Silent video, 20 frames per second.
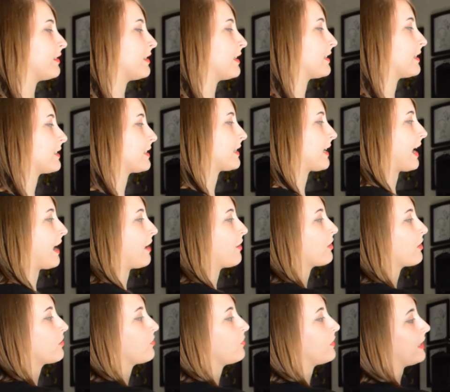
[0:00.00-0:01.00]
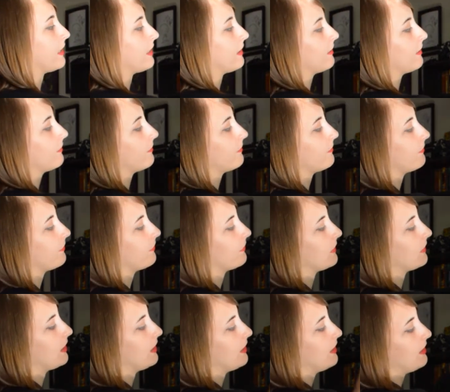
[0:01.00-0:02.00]
this outer wing.
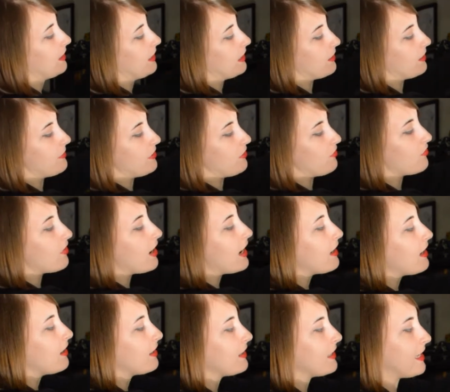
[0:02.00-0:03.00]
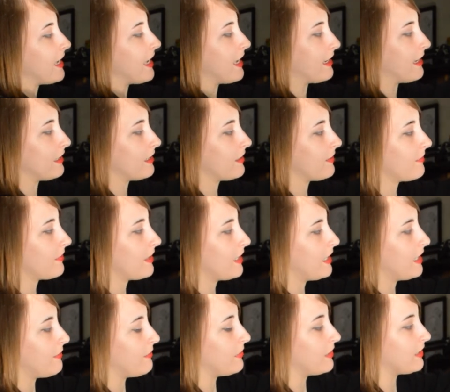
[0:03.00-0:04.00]
It could be right on the end.
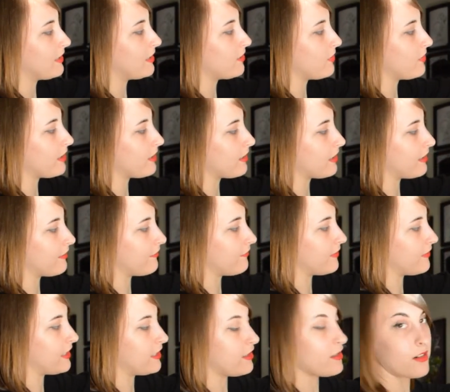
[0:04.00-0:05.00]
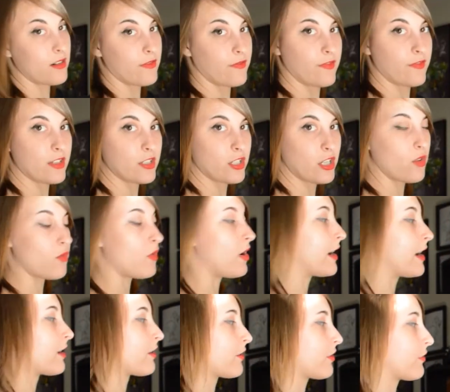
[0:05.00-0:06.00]
But this is what you're going to feed your fishing
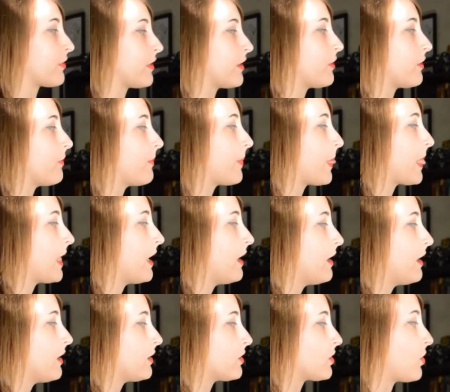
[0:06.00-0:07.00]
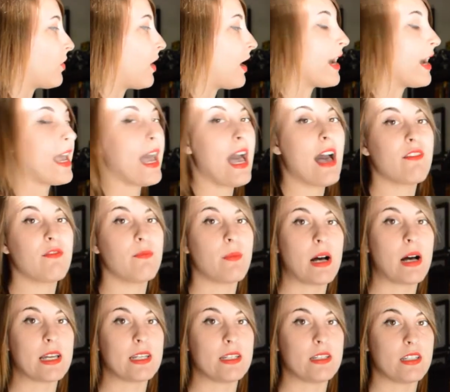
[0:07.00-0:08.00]
wire through. So I have
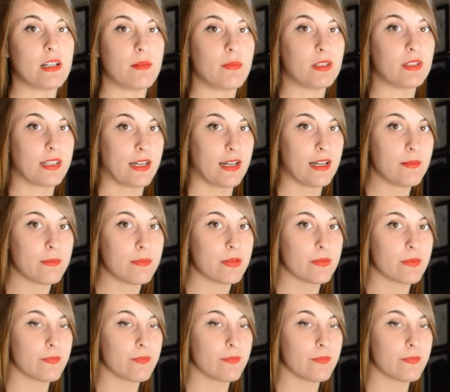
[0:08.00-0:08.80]
mine doubled up